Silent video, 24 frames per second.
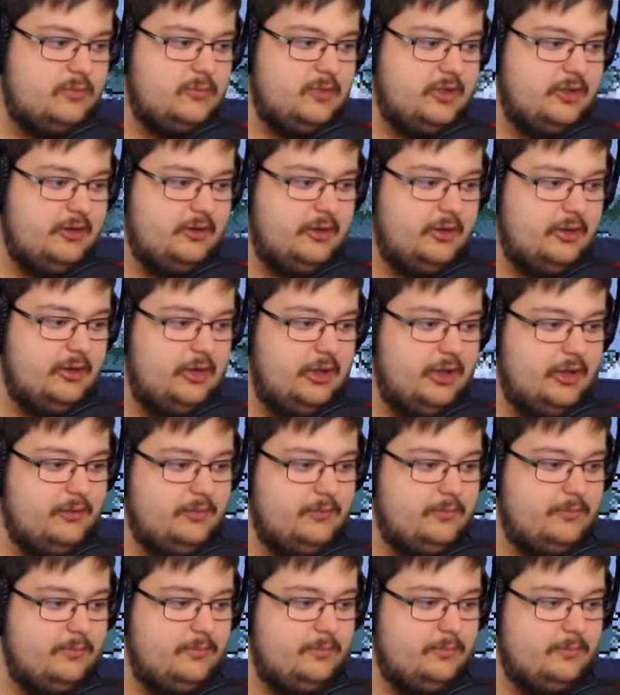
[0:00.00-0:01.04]
No, uh,
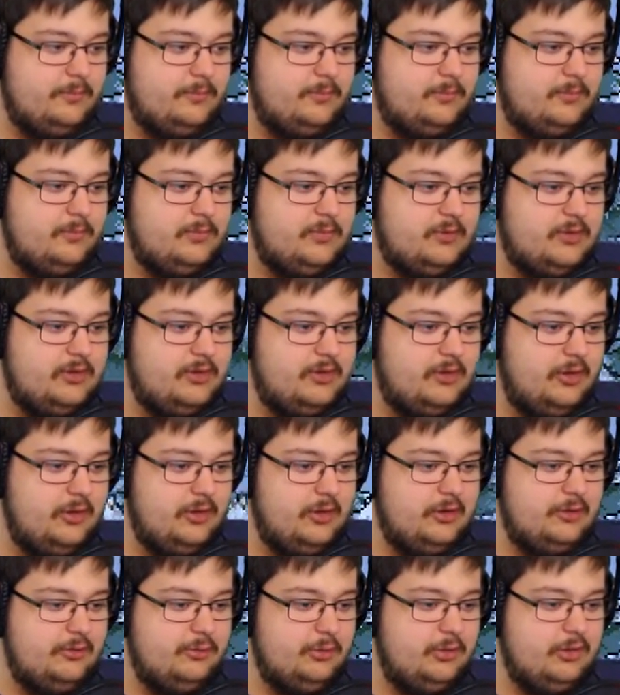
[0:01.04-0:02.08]
no,
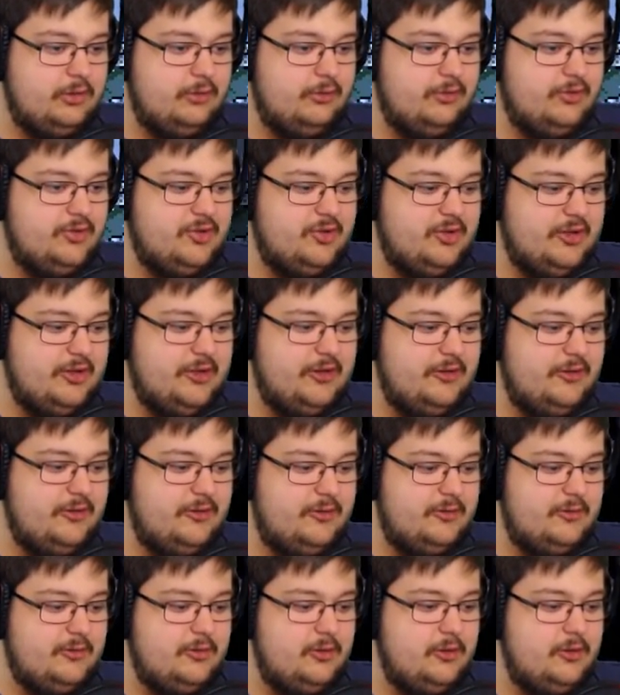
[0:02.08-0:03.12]
I just want to go inside.
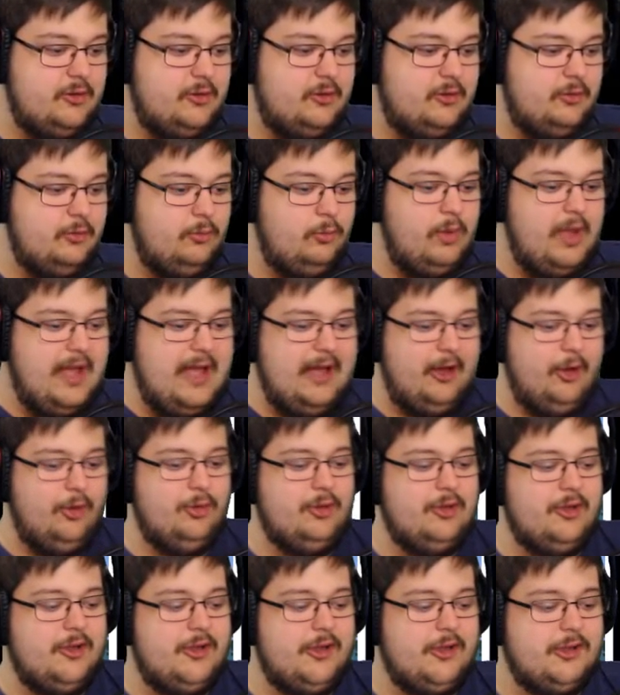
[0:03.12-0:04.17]

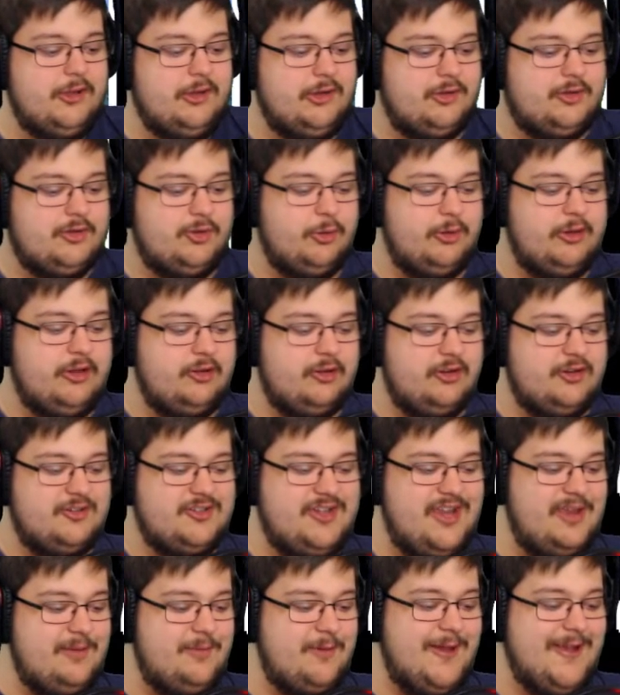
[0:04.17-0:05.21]
Wow! You're so eager to
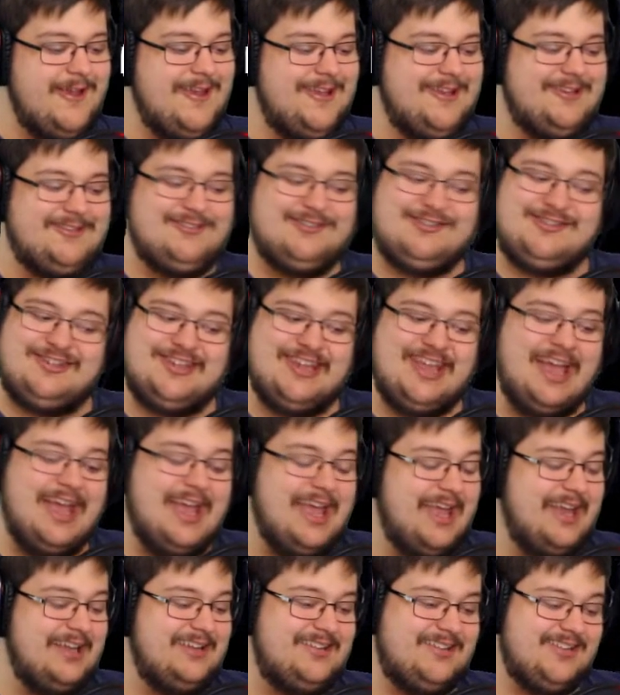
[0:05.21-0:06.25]
date me.
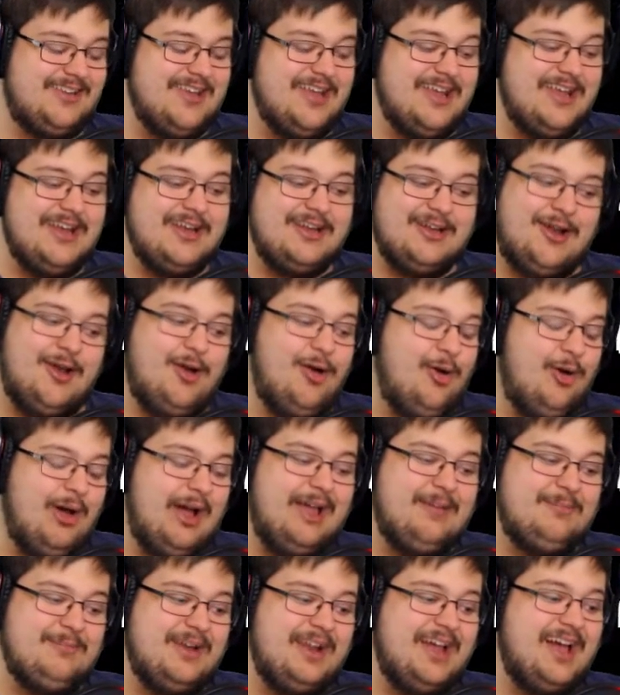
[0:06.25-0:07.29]
Shit. No,
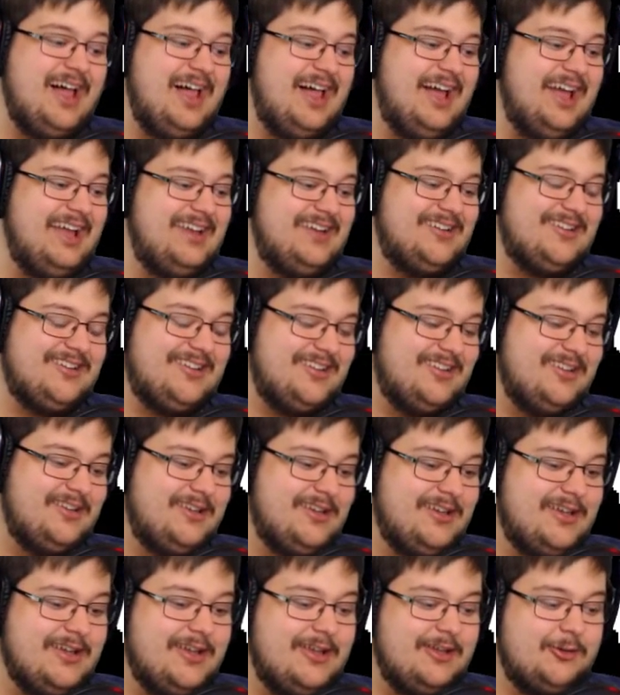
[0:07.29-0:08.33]
I'm not.
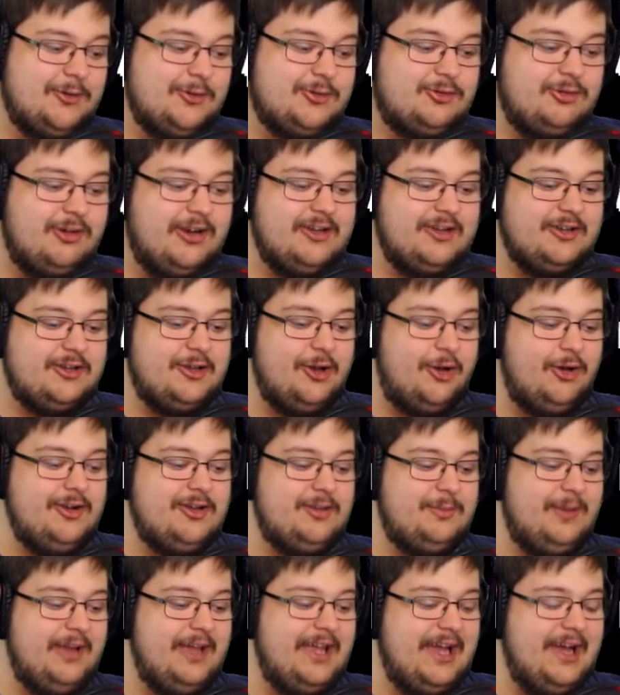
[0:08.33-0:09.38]
You're trying to go
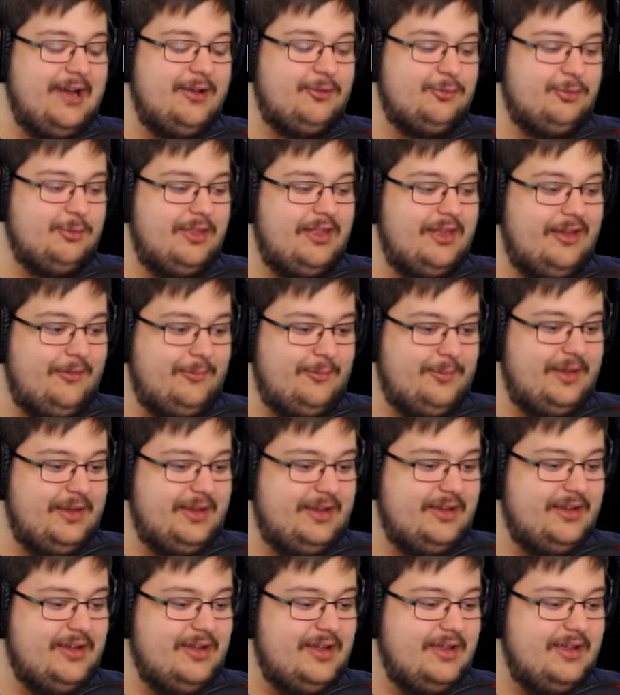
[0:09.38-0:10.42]
into my house without
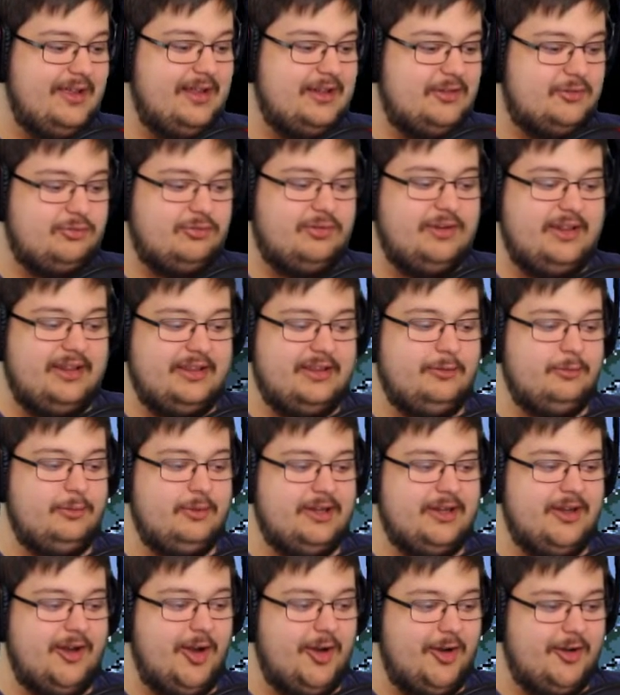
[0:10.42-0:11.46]
me. That's really
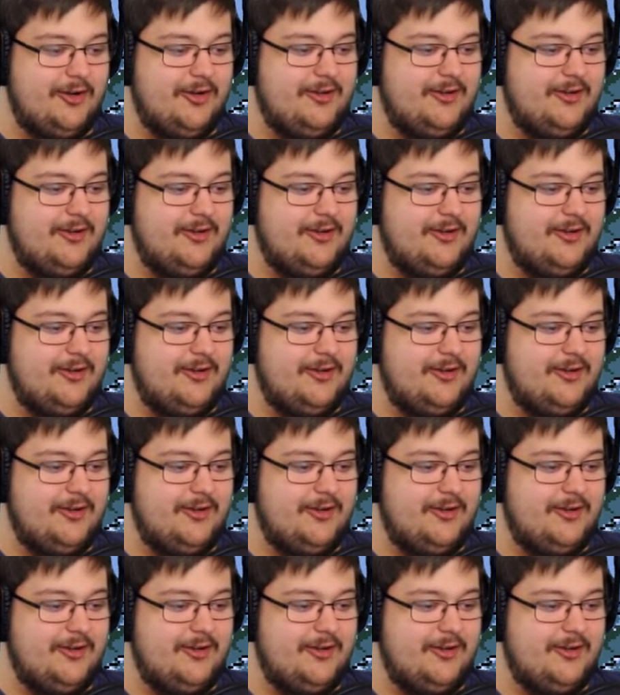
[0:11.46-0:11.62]
weird.